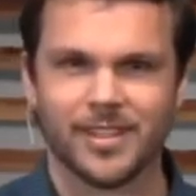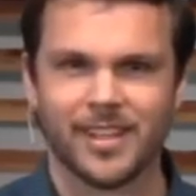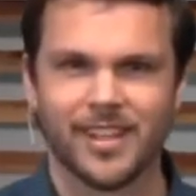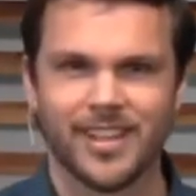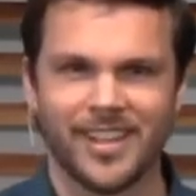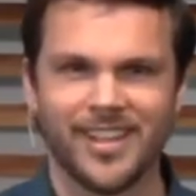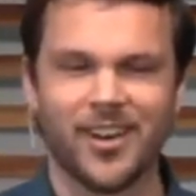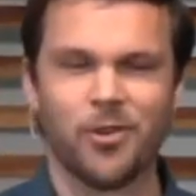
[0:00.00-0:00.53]

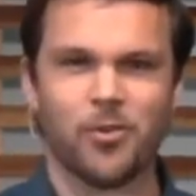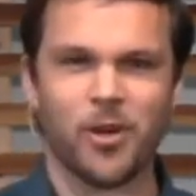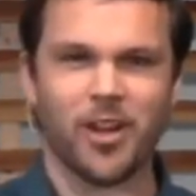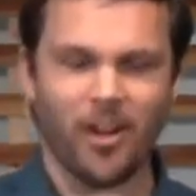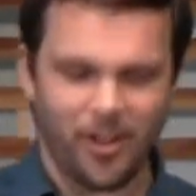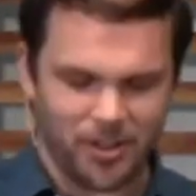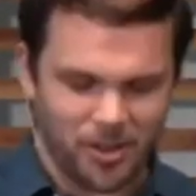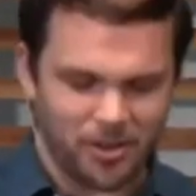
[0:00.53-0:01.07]
You know, we
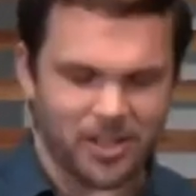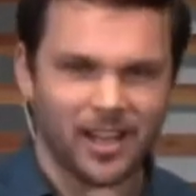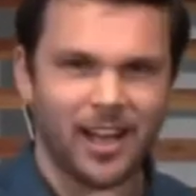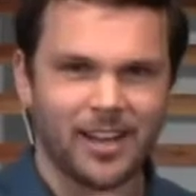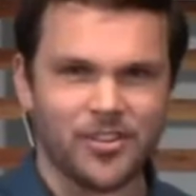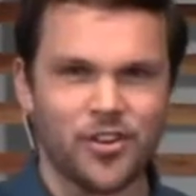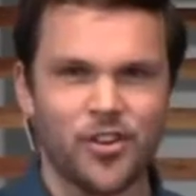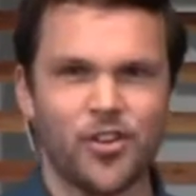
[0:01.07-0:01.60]
all know
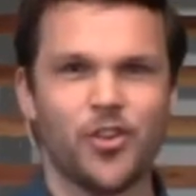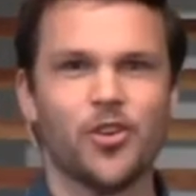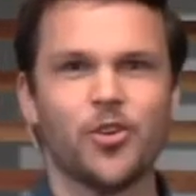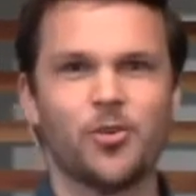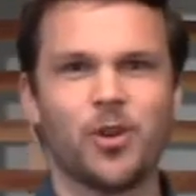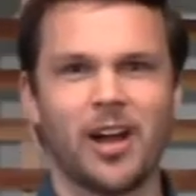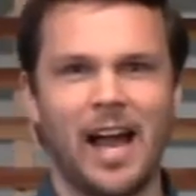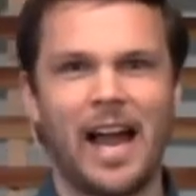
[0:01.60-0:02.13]
God knew
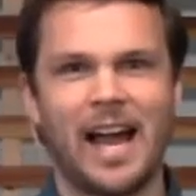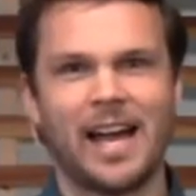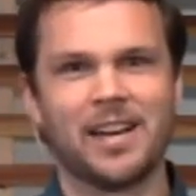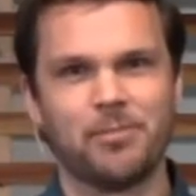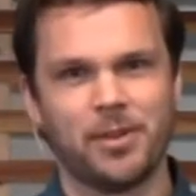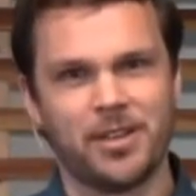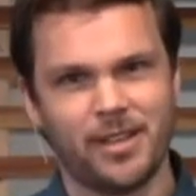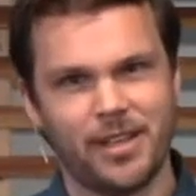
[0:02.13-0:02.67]
where Adam
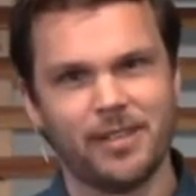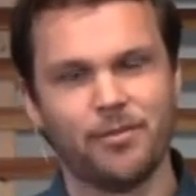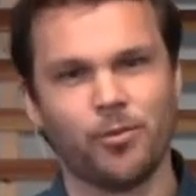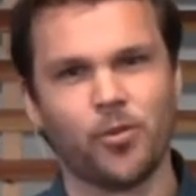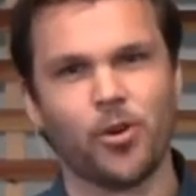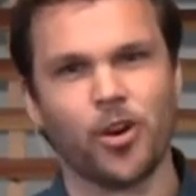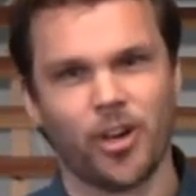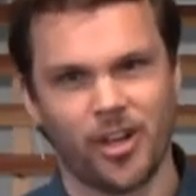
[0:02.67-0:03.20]
and Eve
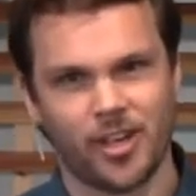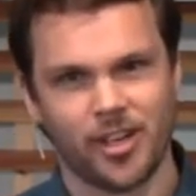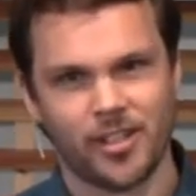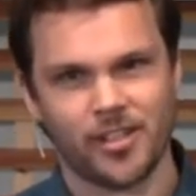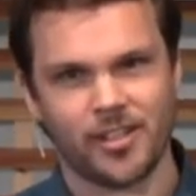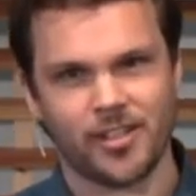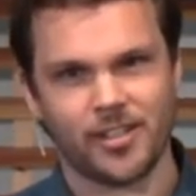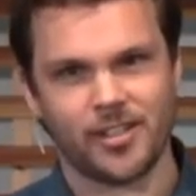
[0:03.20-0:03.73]
were.
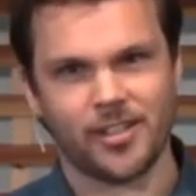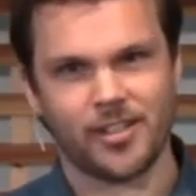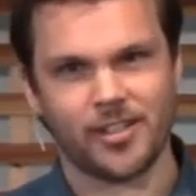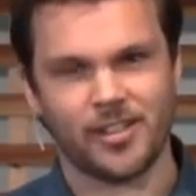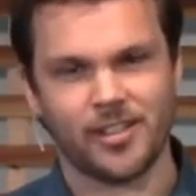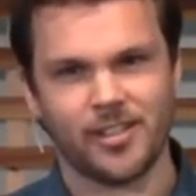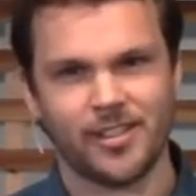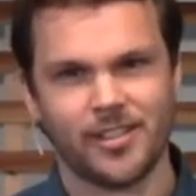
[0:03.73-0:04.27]

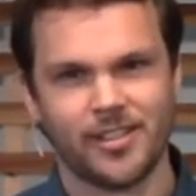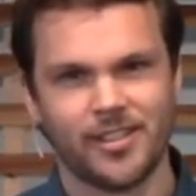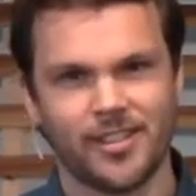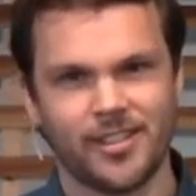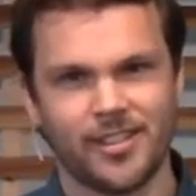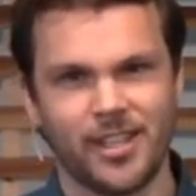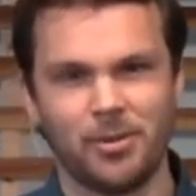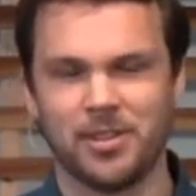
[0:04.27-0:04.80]

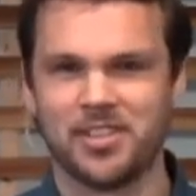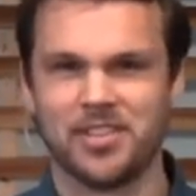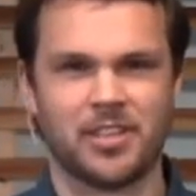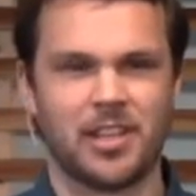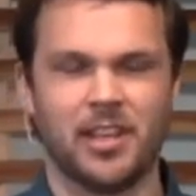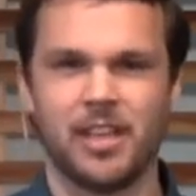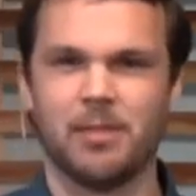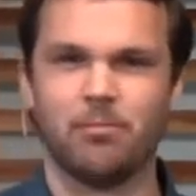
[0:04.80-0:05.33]
He wasn't
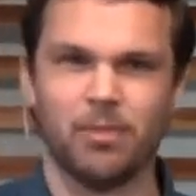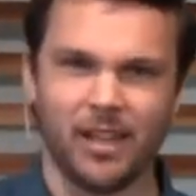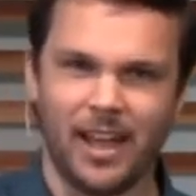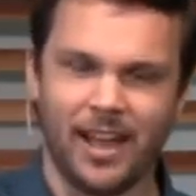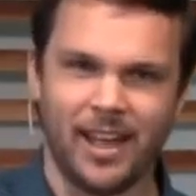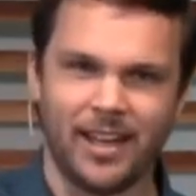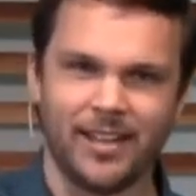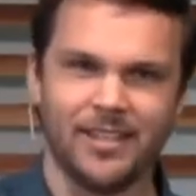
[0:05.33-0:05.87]
suddenly
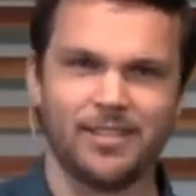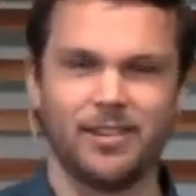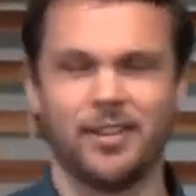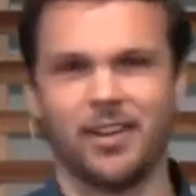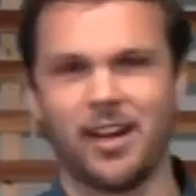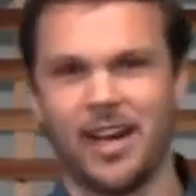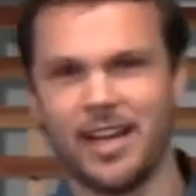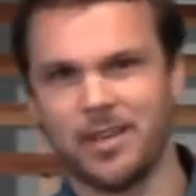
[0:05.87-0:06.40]
blind,
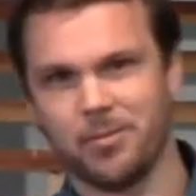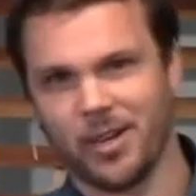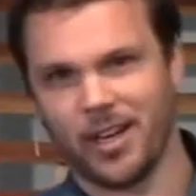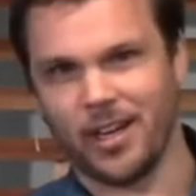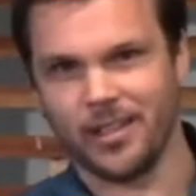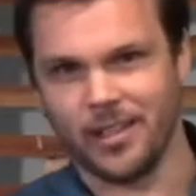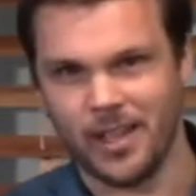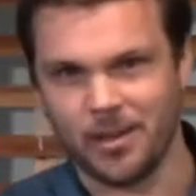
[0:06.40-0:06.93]
they're hiding
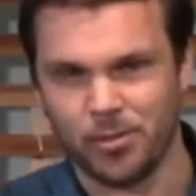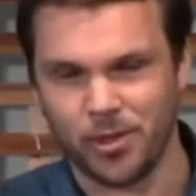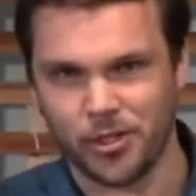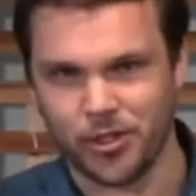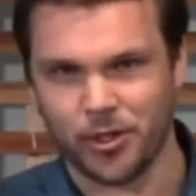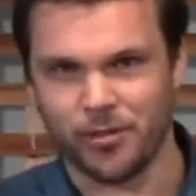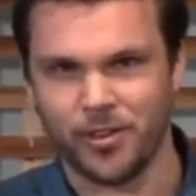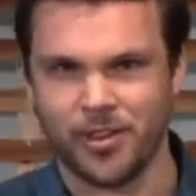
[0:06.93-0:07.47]
behind that bush
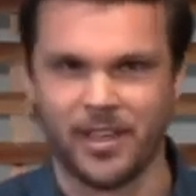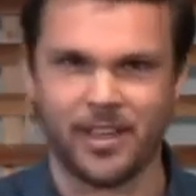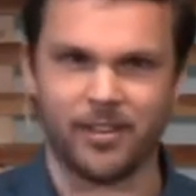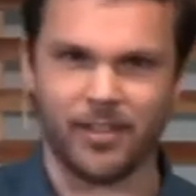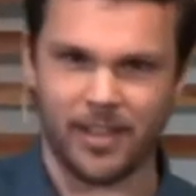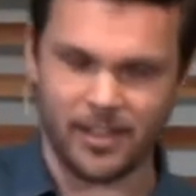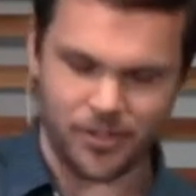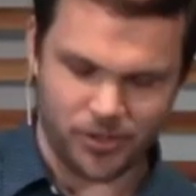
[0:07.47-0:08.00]
over there or
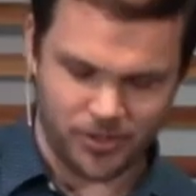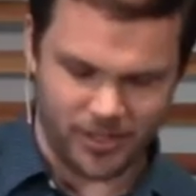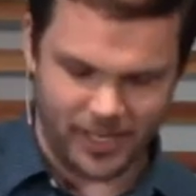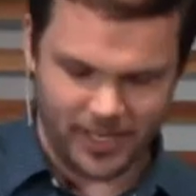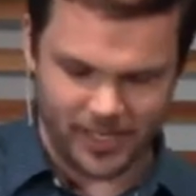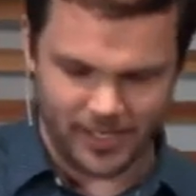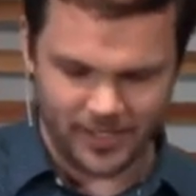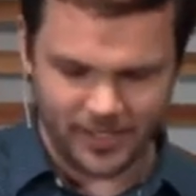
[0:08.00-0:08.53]
that
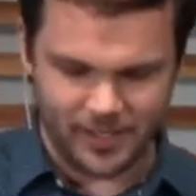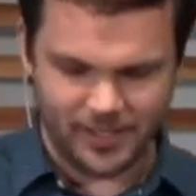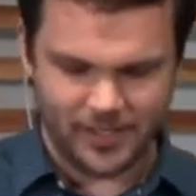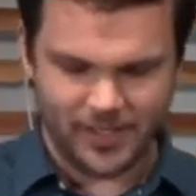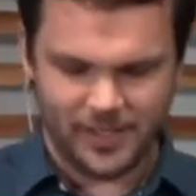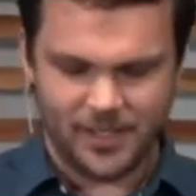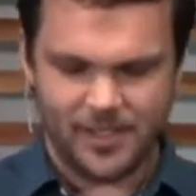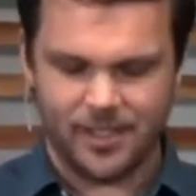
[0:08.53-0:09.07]
tree,
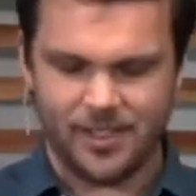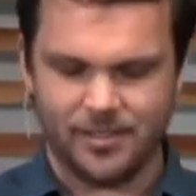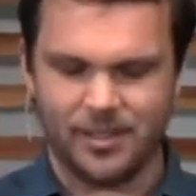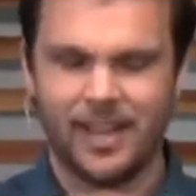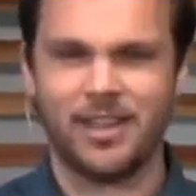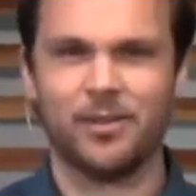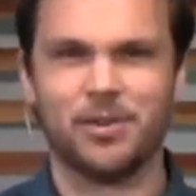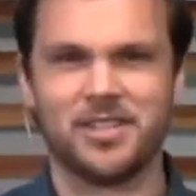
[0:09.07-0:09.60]

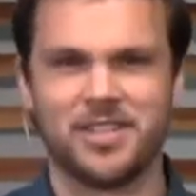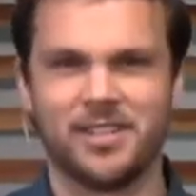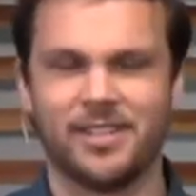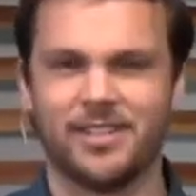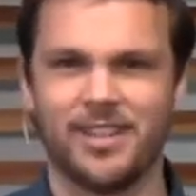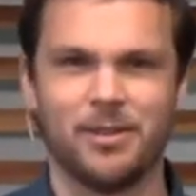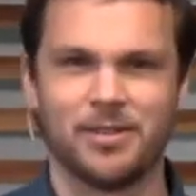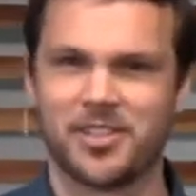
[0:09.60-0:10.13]
right? It wasn't,
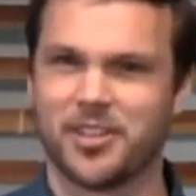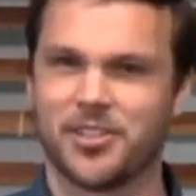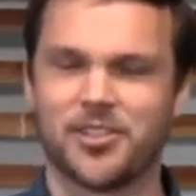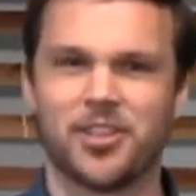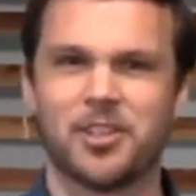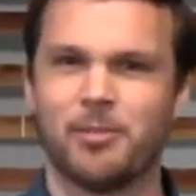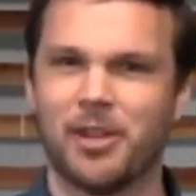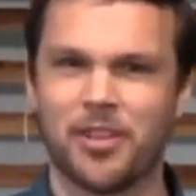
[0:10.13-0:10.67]
he wasn't
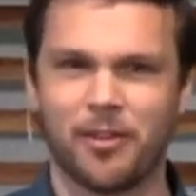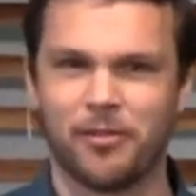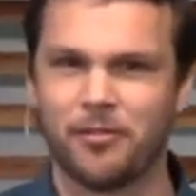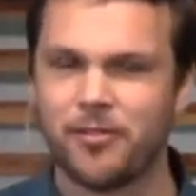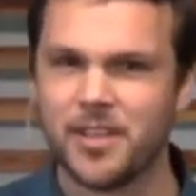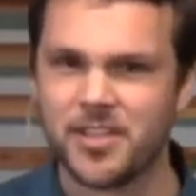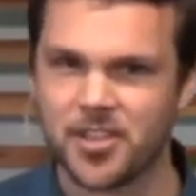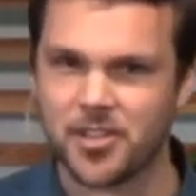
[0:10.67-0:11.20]
concerned about their
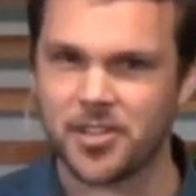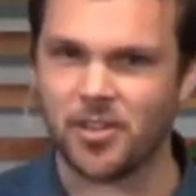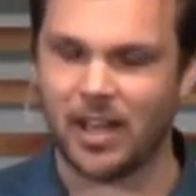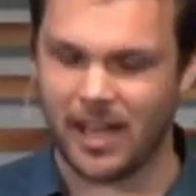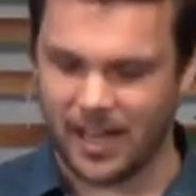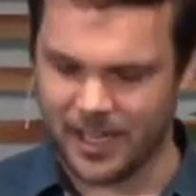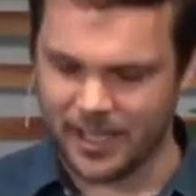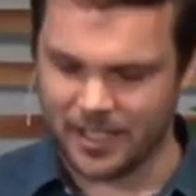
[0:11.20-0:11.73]
physical
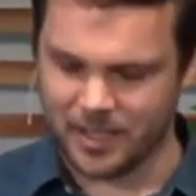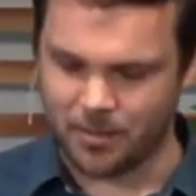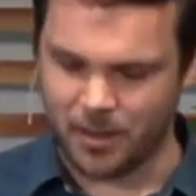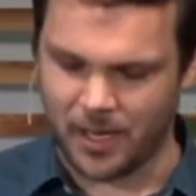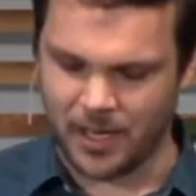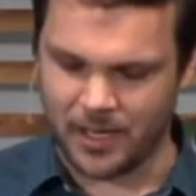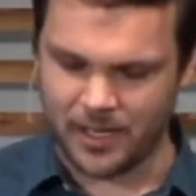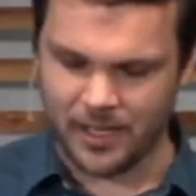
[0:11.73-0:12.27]
hiding spot.